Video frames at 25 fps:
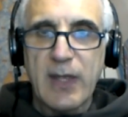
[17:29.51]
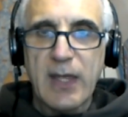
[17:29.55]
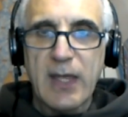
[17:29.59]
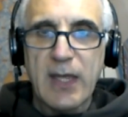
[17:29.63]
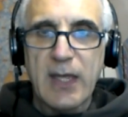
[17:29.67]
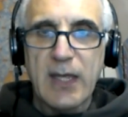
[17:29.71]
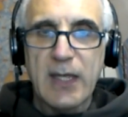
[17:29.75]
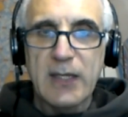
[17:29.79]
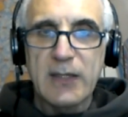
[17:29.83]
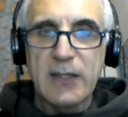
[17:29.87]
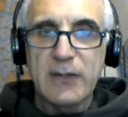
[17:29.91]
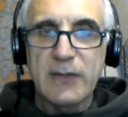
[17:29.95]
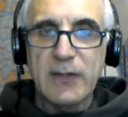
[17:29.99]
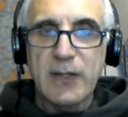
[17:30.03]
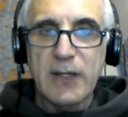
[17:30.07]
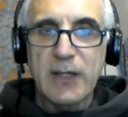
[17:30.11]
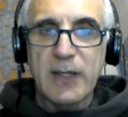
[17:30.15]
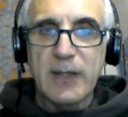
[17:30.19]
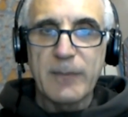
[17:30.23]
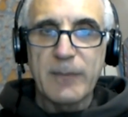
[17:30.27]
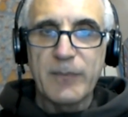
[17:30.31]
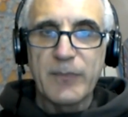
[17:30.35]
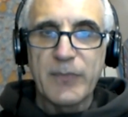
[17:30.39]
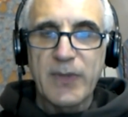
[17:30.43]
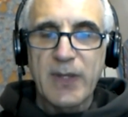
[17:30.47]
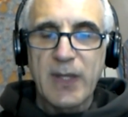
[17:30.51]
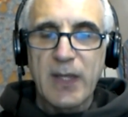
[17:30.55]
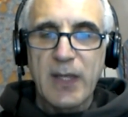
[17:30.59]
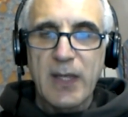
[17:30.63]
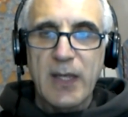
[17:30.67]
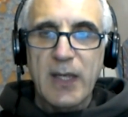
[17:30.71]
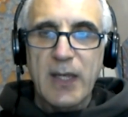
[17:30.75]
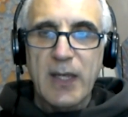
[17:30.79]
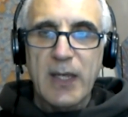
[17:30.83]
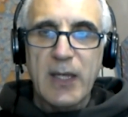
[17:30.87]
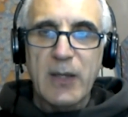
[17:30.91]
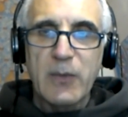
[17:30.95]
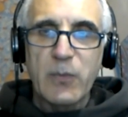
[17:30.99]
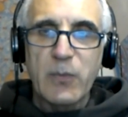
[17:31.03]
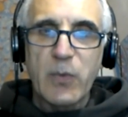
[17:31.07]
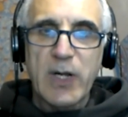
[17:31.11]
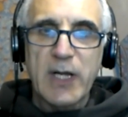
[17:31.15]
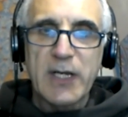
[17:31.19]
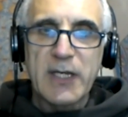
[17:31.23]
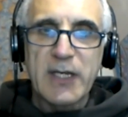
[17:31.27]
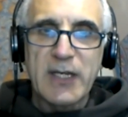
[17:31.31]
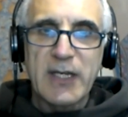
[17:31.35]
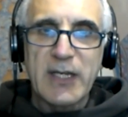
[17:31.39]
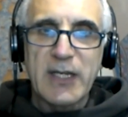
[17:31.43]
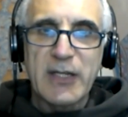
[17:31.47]
And
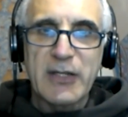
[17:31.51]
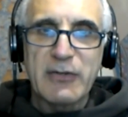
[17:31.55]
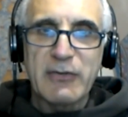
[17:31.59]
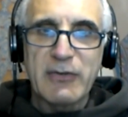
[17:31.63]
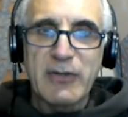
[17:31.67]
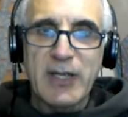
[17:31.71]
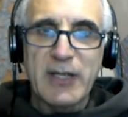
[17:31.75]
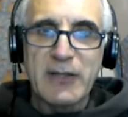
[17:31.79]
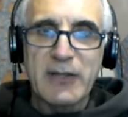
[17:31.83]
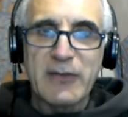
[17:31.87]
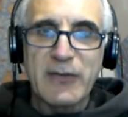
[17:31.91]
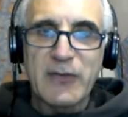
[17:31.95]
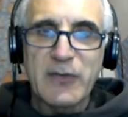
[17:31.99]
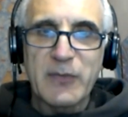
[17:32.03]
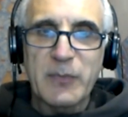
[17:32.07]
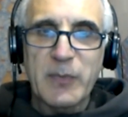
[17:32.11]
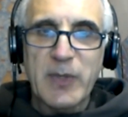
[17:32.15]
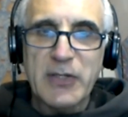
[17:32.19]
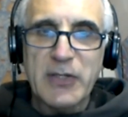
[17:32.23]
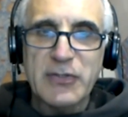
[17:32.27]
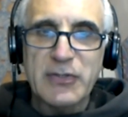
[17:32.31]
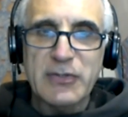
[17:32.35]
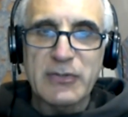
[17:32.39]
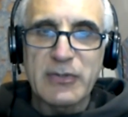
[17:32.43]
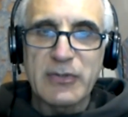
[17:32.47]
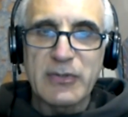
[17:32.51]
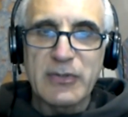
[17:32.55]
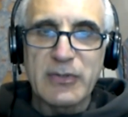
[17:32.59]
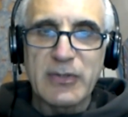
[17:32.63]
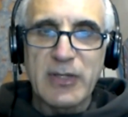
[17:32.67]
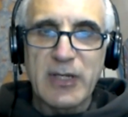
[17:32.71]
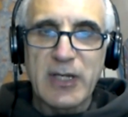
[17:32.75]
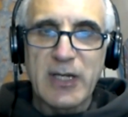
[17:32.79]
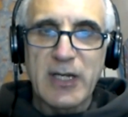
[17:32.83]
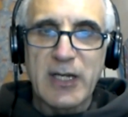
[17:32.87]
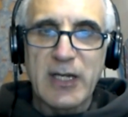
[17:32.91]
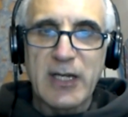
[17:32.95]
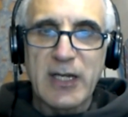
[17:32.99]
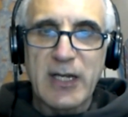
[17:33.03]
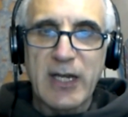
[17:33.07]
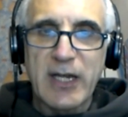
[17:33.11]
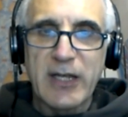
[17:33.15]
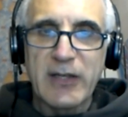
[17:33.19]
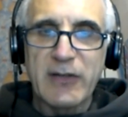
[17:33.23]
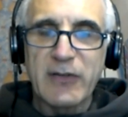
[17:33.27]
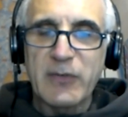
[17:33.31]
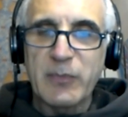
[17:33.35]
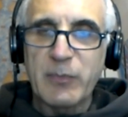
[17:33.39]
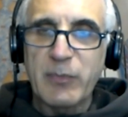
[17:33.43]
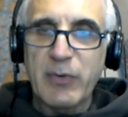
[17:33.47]
why did he create the special
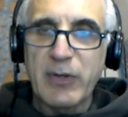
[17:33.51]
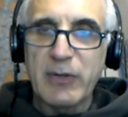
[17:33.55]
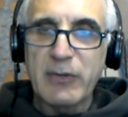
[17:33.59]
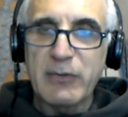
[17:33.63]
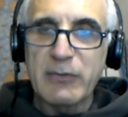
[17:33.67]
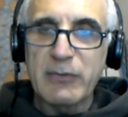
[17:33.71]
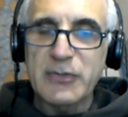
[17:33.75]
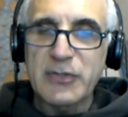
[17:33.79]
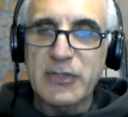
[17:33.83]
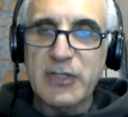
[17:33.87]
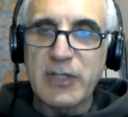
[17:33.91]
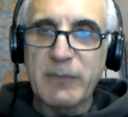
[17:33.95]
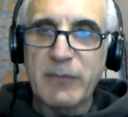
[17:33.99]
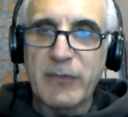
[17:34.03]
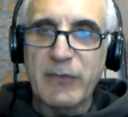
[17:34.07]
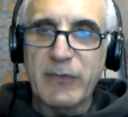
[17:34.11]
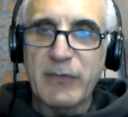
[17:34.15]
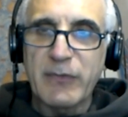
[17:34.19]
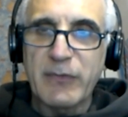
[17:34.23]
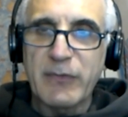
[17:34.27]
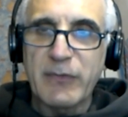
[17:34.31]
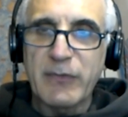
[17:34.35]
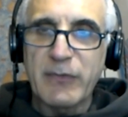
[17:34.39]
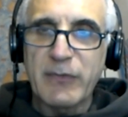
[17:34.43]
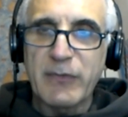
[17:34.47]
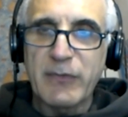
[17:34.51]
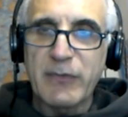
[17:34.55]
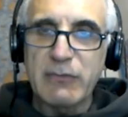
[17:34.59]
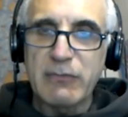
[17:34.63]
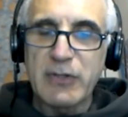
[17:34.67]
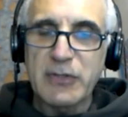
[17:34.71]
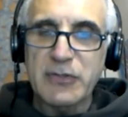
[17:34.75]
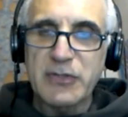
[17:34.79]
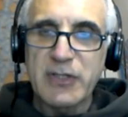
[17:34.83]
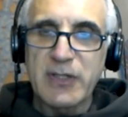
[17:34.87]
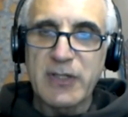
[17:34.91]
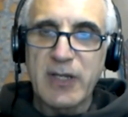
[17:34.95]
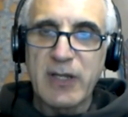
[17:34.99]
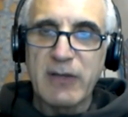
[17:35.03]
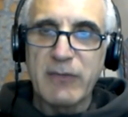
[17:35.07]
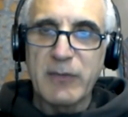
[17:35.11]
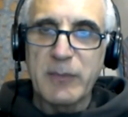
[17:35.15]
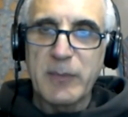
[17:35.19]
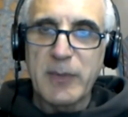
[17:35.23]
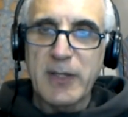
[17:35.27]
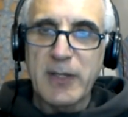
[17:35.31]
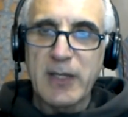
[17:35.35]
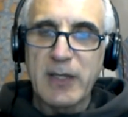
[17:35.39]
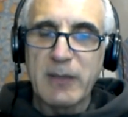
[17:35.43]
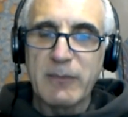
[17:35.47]
icebreaker ships for which the Russian Navy
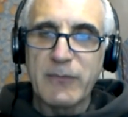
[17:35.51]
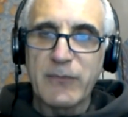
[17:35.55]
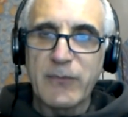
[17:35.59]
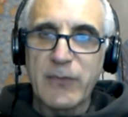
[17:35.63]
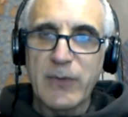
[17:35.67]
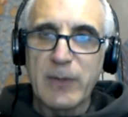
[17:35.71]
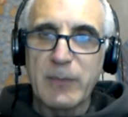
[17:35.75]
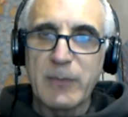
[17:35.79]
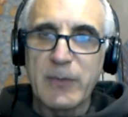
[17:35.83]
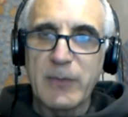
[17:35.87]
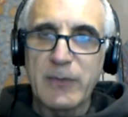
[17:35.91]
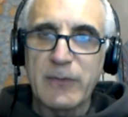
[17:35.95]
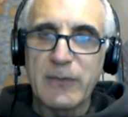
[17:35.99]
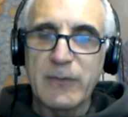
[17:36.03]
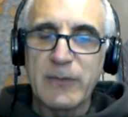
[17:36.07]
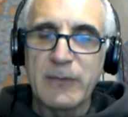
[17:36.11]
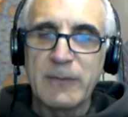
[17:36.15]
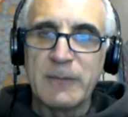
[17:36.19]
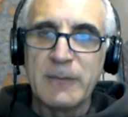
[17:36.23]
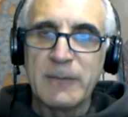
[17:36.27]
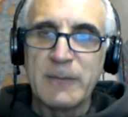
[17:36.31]
became famous?